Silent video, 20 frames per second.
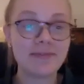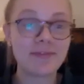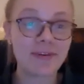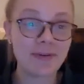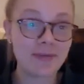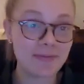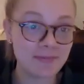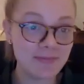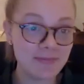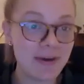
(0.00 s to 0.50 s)

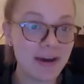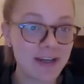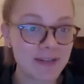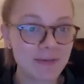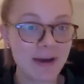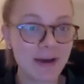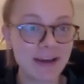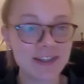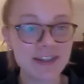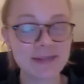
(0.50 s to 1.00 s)
from
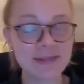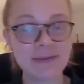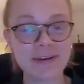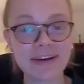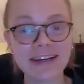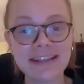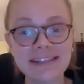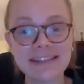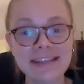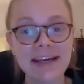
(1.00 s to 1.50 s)
much personal
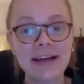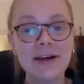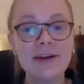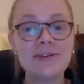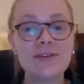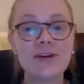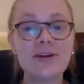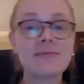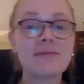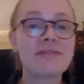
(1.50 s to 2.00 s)
experience,
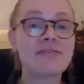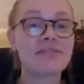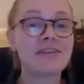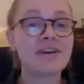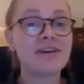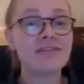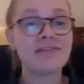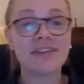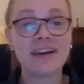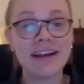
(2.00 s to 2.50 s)
don't be
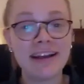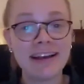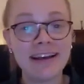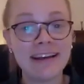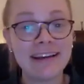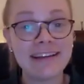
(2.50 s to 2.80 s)
afraid of failure.